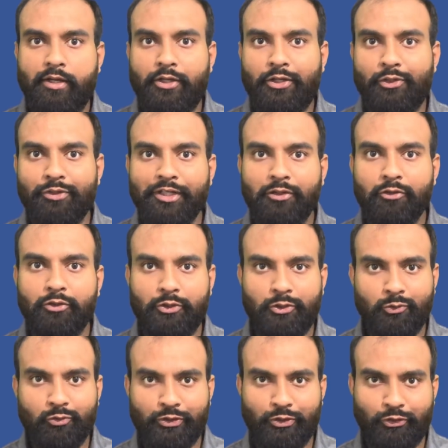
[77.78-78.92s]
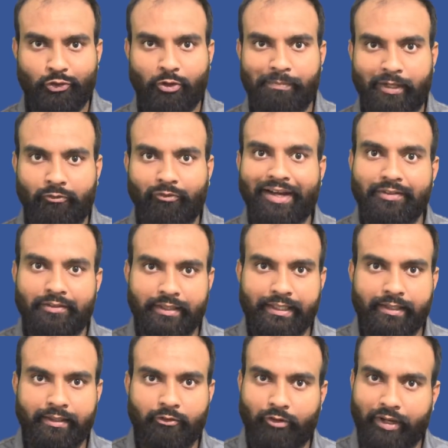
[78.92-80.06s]
You need to choose your topic wisely,
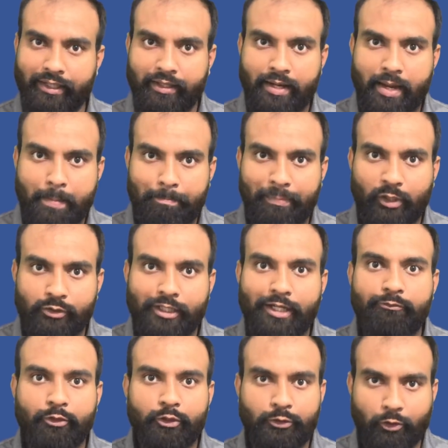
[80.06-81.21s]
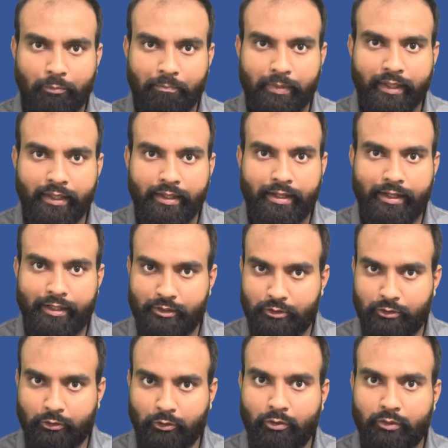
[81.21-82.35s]
right? Because if your topic is
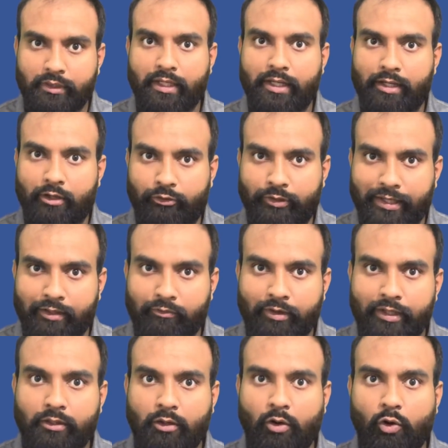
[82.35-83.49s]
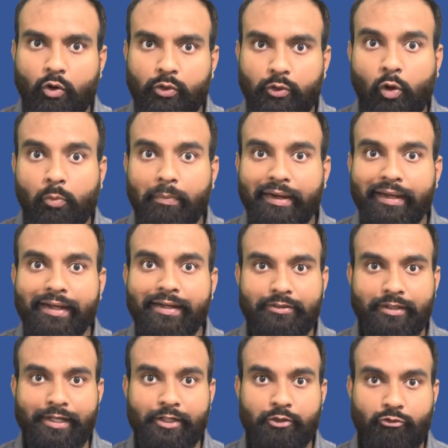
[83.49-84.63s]
not relevant or nobody is
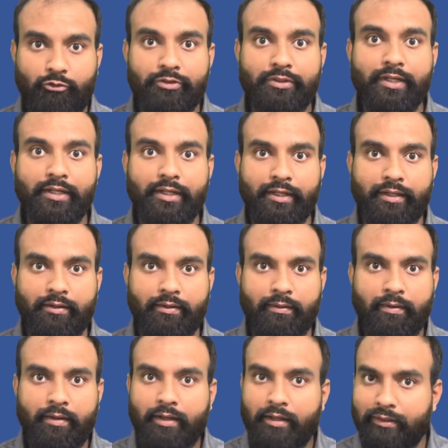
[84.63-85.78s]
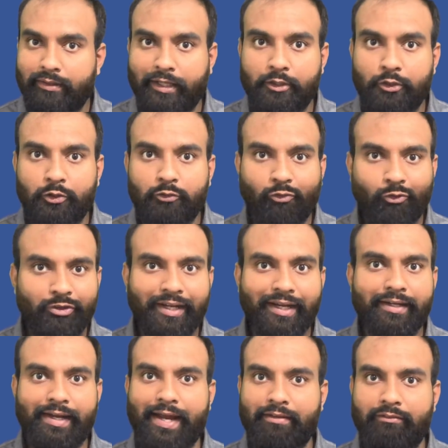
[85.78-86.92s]
interested in, then you won't
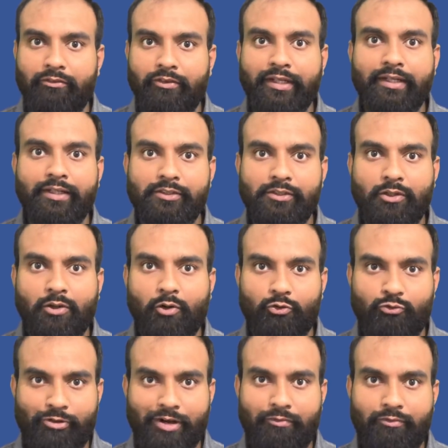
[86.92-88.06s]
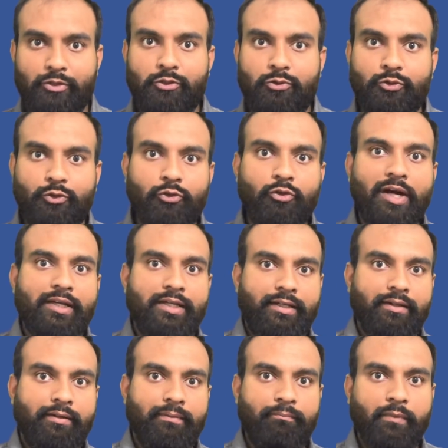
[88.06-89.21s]
get any readers or traffic to your article.